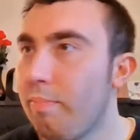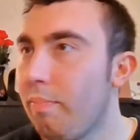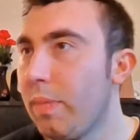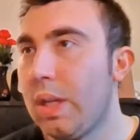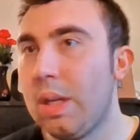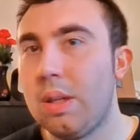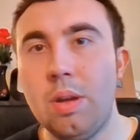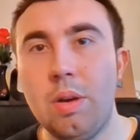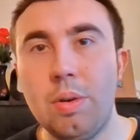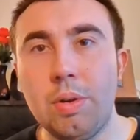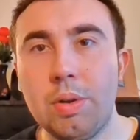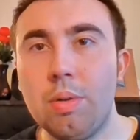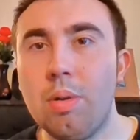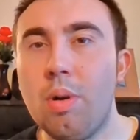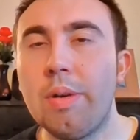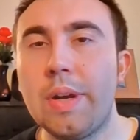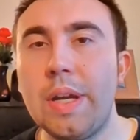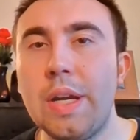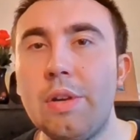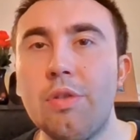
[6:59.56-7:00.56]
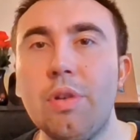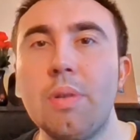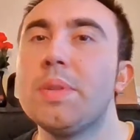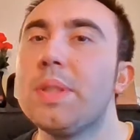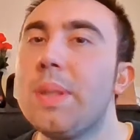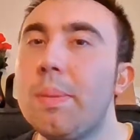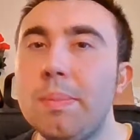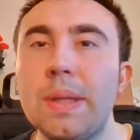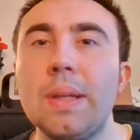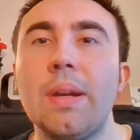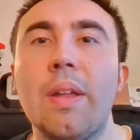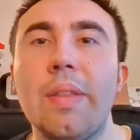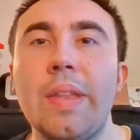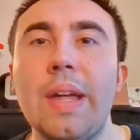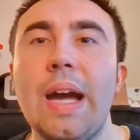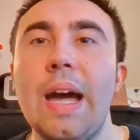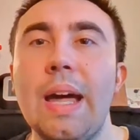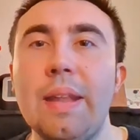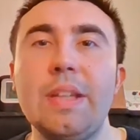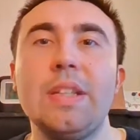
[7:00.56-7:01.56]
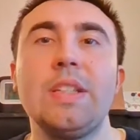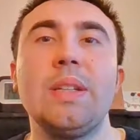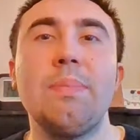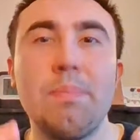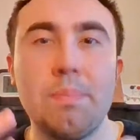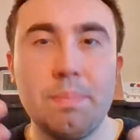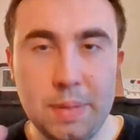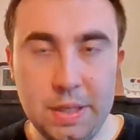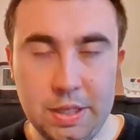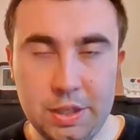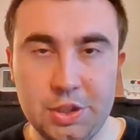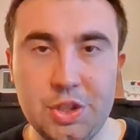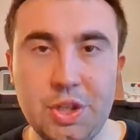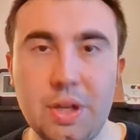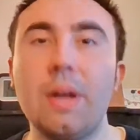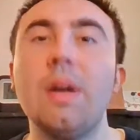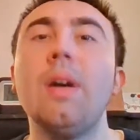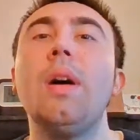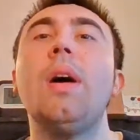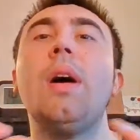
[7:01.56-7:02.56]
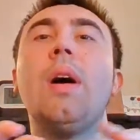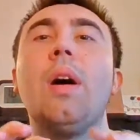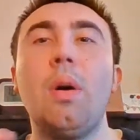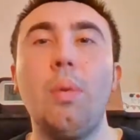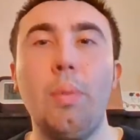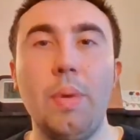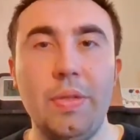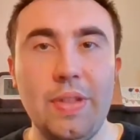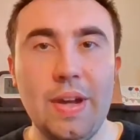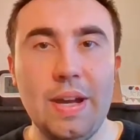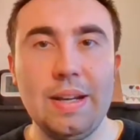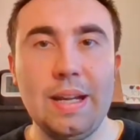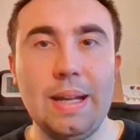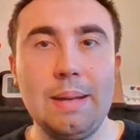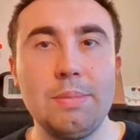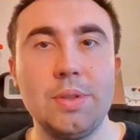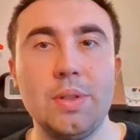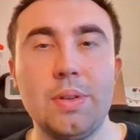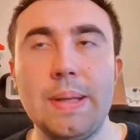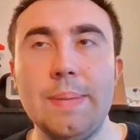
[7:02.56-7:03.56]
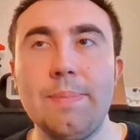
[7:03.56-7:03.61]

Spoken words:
local hockey group, something like that, and there's a picture with their names on it.